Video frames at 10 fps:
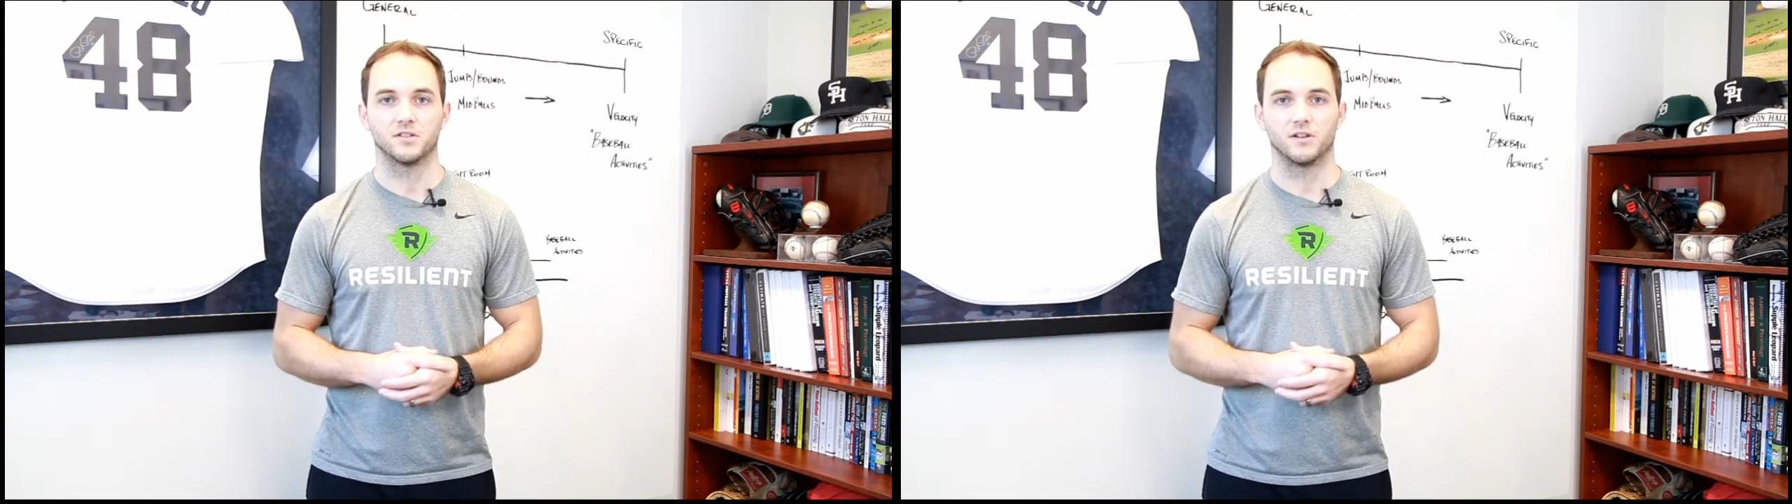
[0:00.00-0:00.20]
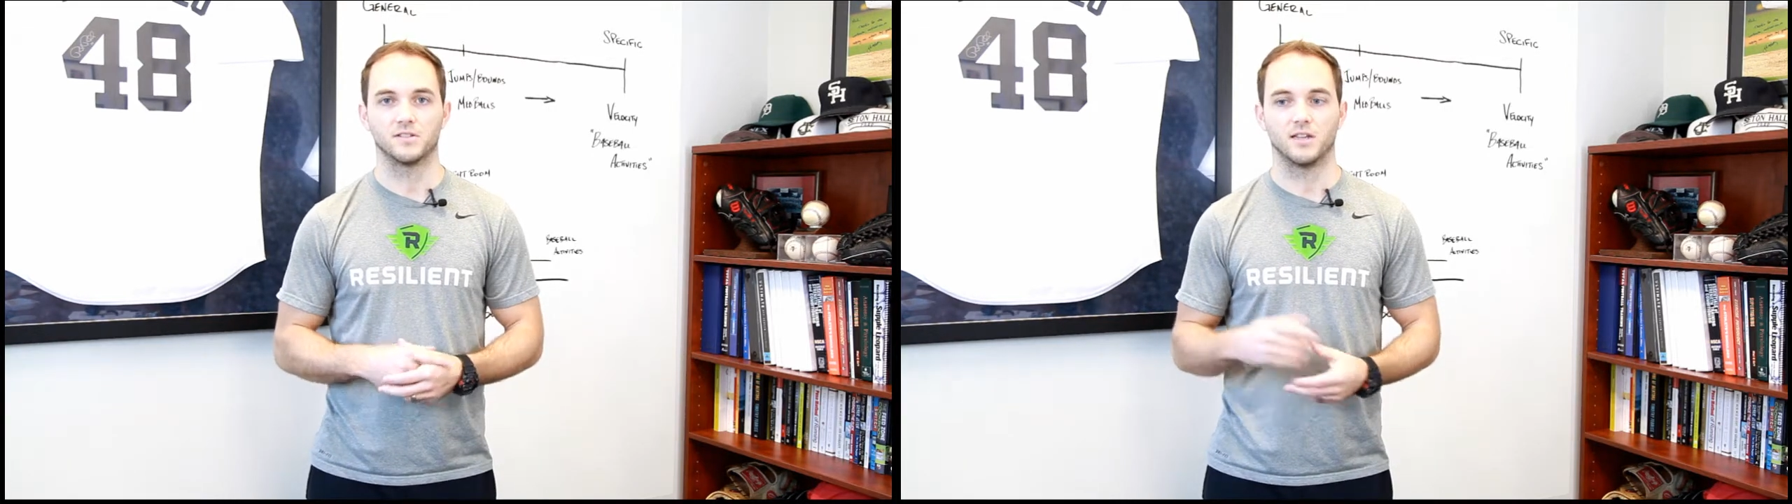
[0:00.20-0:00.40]

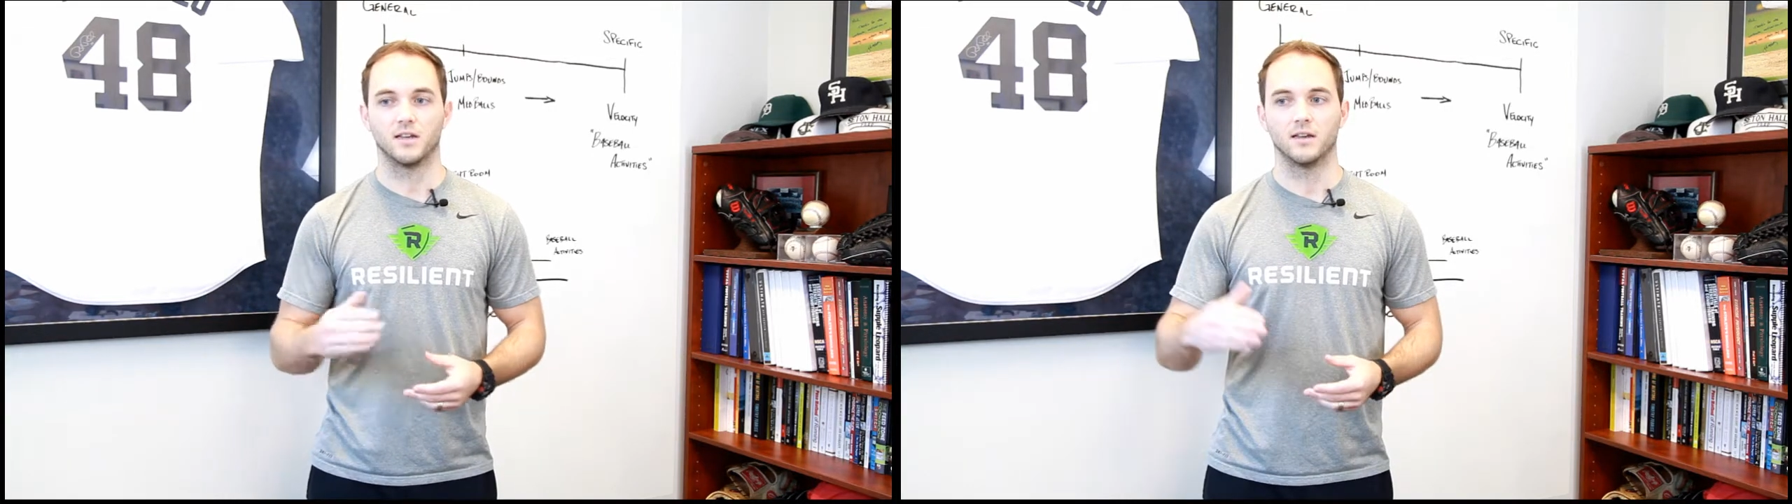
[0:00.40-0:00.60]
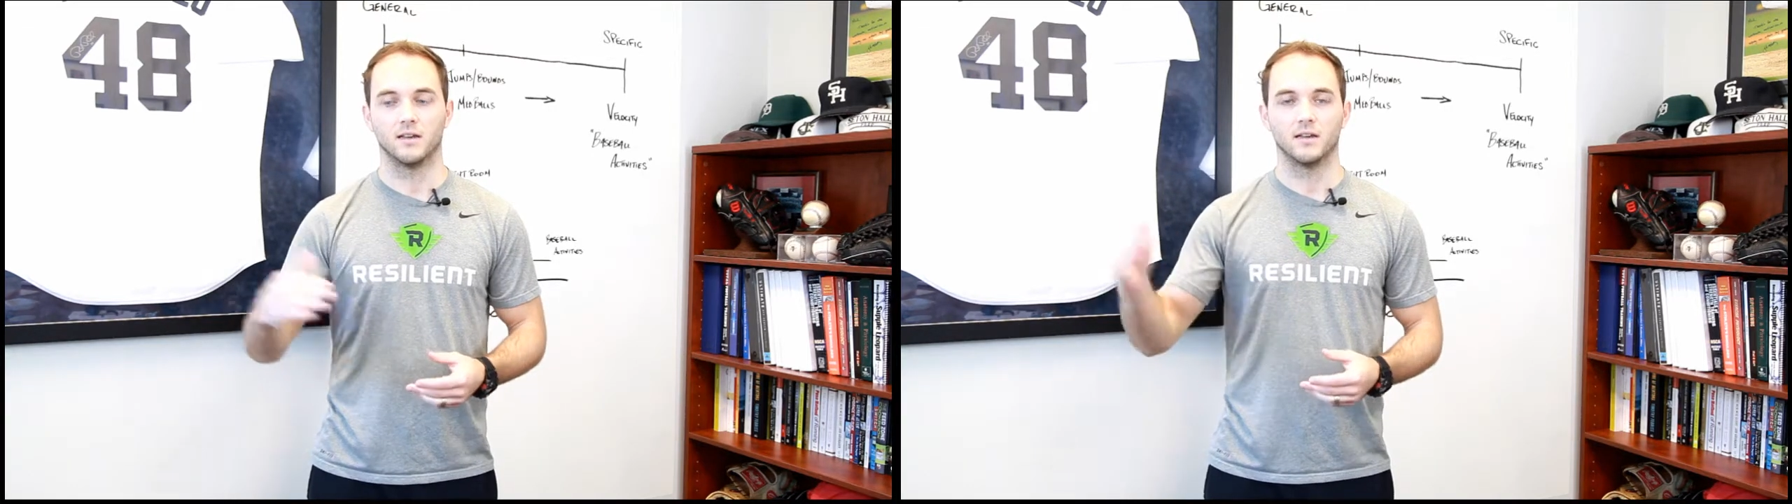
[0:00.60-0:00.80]
as they
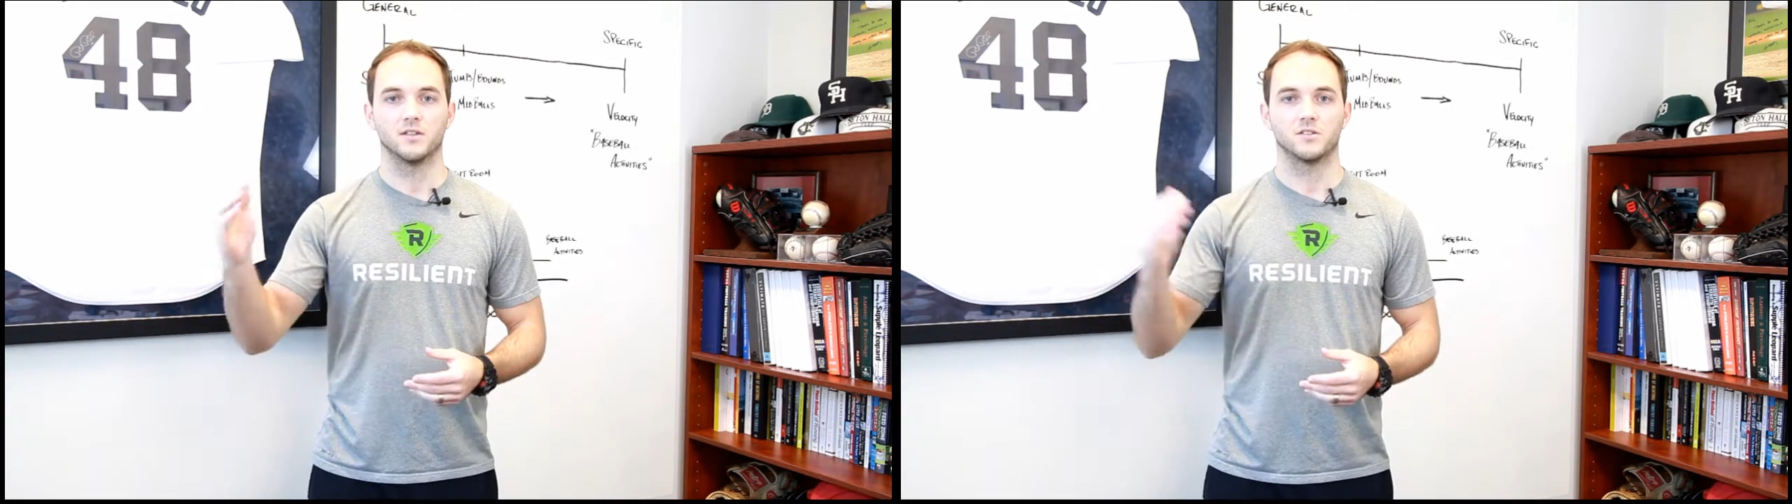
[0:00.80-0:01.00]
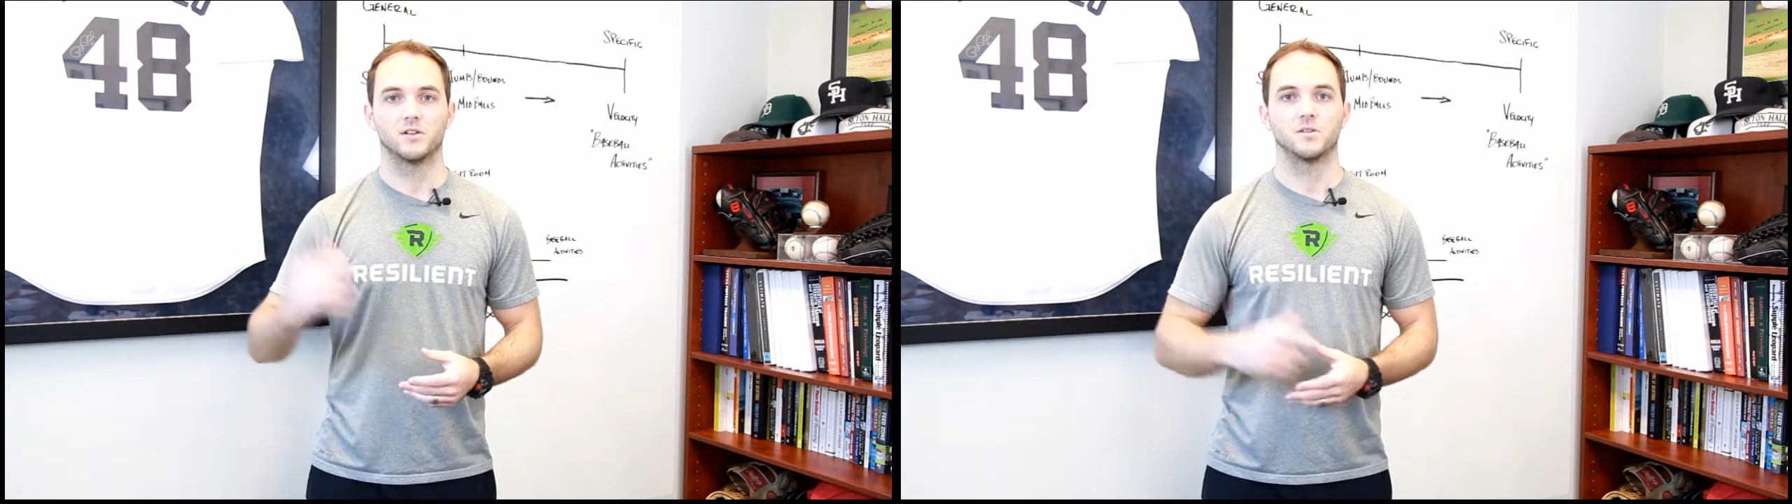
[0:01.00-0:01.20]

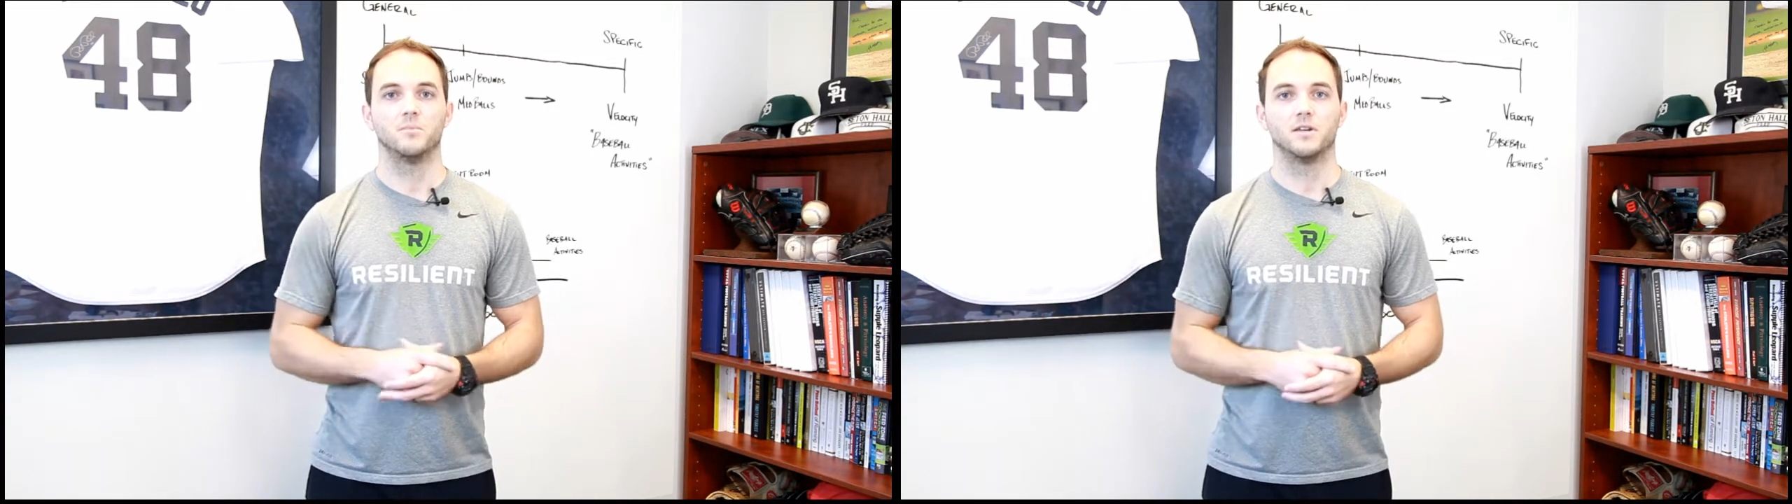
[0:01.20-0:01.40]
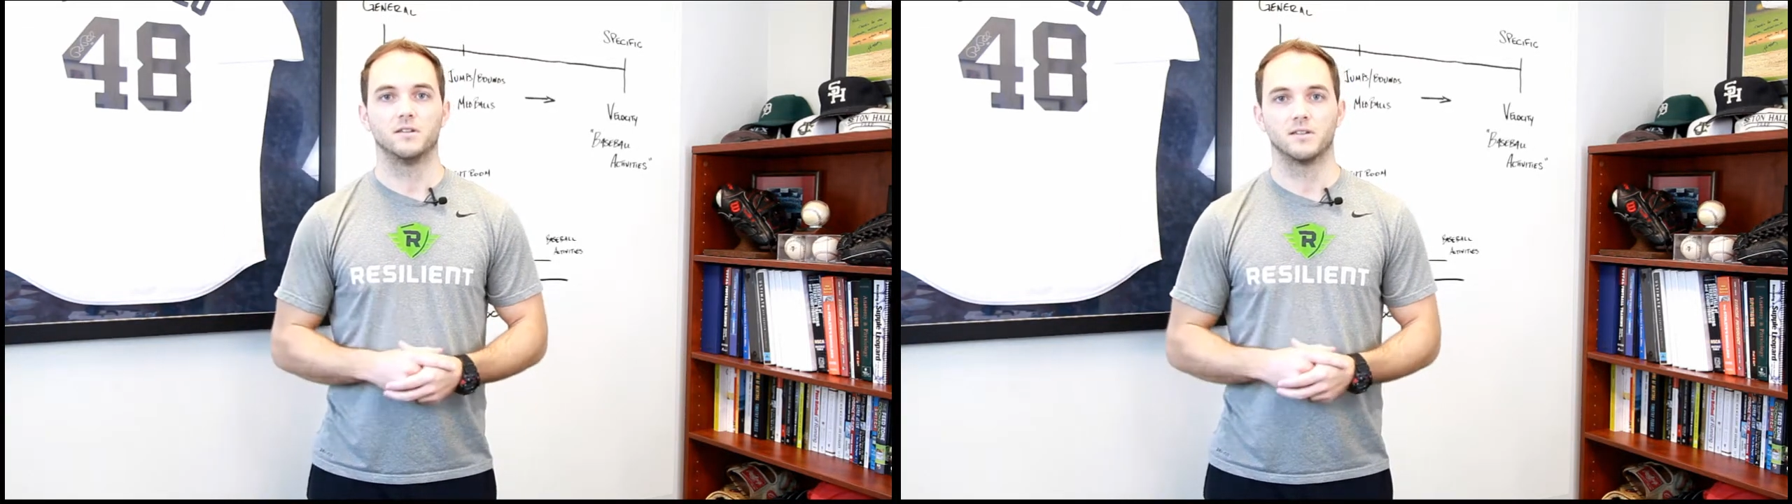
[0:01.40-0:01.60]
start to
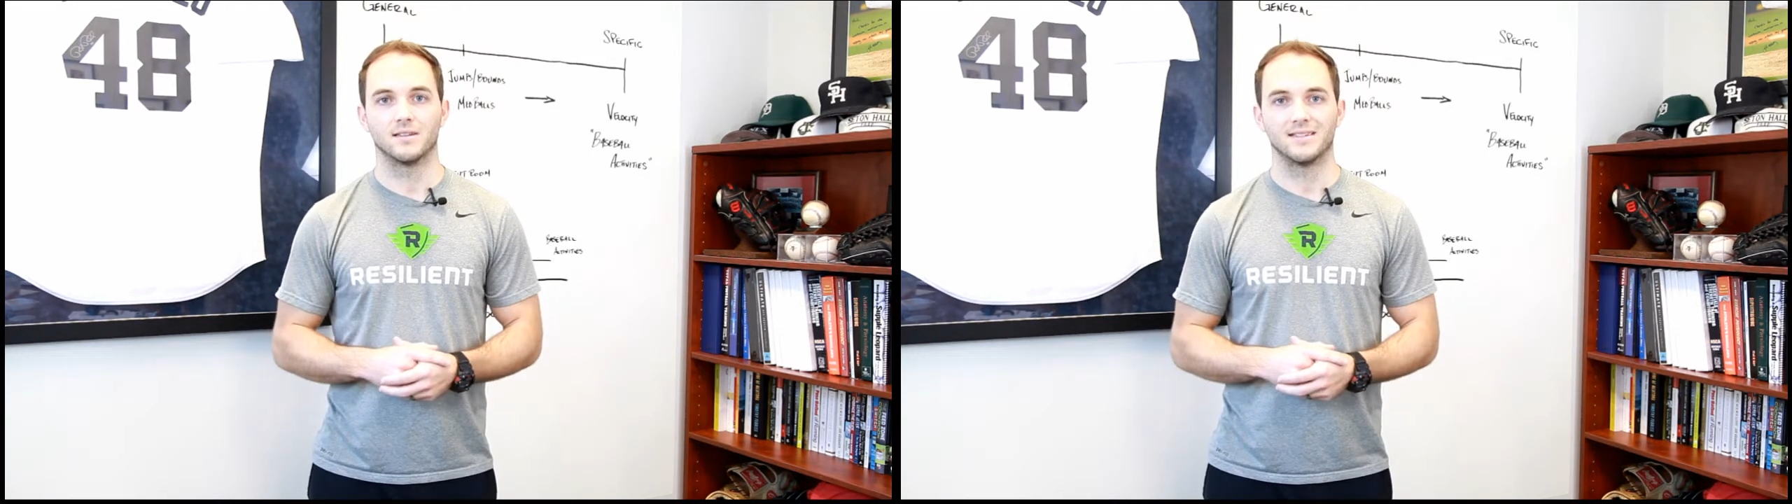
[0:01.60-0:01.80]
build into the